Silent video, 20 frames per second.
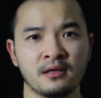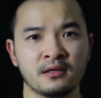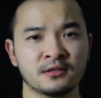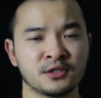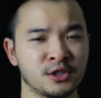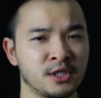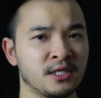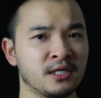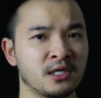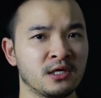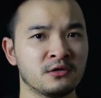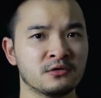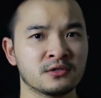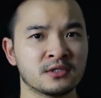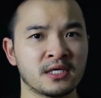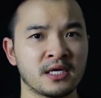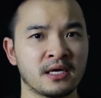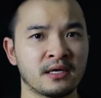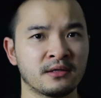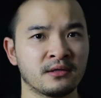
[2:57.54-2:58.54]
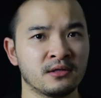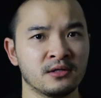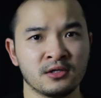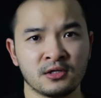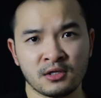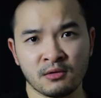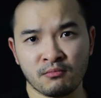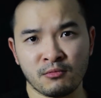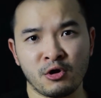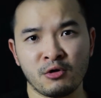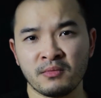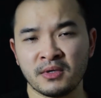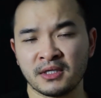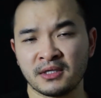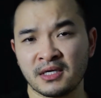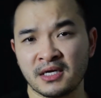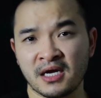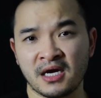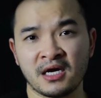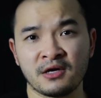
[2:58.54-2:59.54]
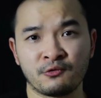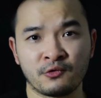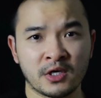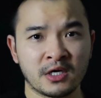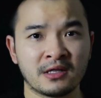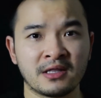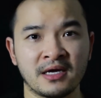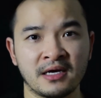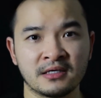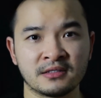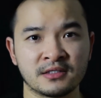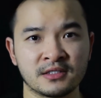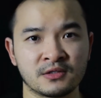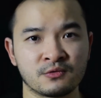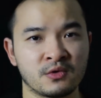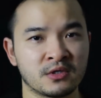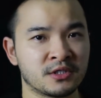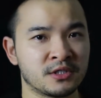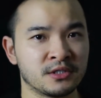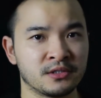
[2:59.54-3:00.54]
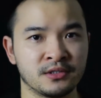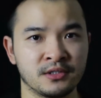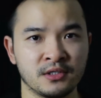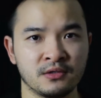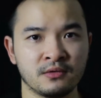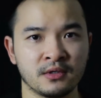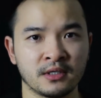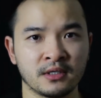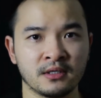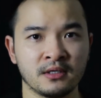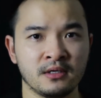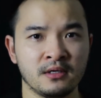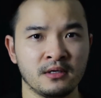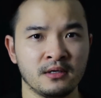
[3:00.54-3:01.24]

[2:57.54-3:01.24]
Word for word: she knows that the moment the guy realizes what she's doing,